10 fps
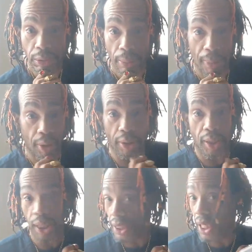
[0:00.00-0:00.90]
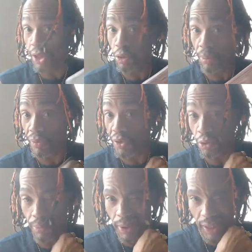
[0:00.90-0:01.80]
because this is not a superficial
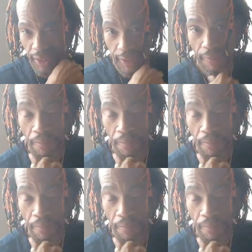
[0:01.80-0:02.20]
business.